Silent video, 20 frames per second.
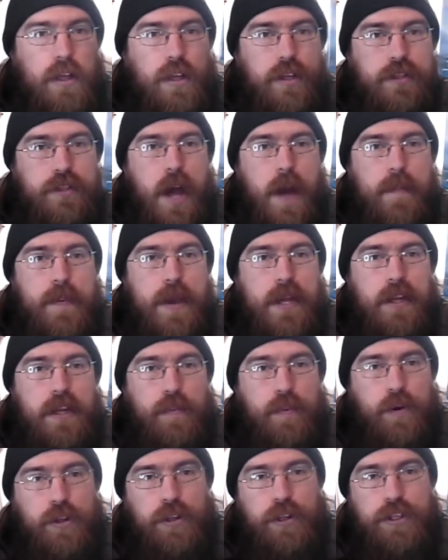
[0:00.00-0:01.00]
So I picked up
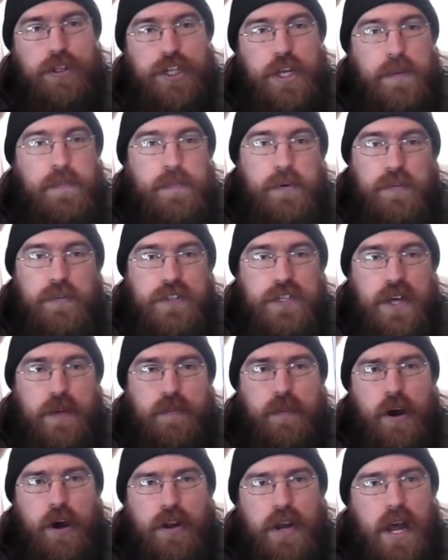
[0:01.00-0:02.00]
one of the cheap movies I
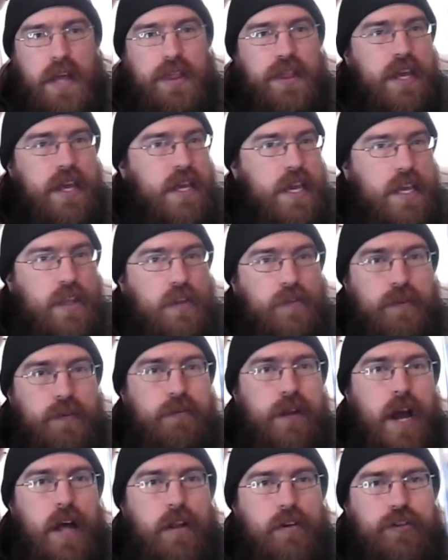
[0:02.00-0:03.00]
bought, I think either from
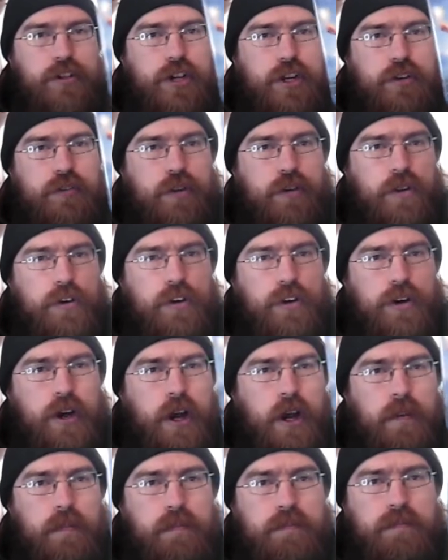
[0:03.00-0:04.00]
Dollar General
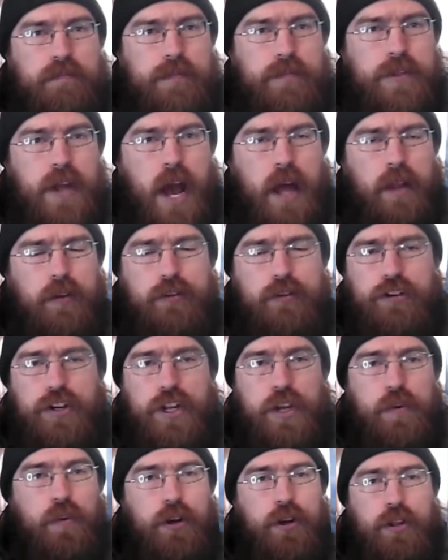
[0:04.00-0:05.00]
or Dollar
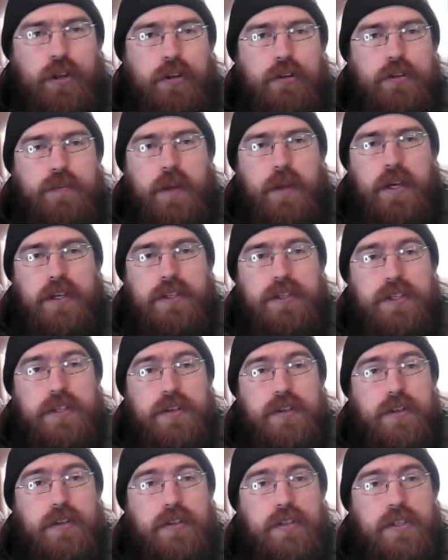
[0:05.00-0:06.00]
Tree, one of those
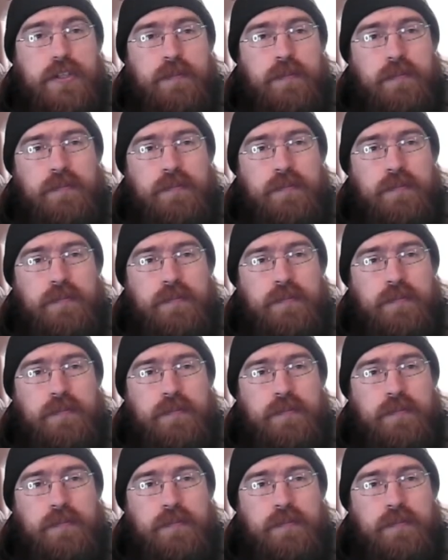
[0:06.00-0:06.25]
places.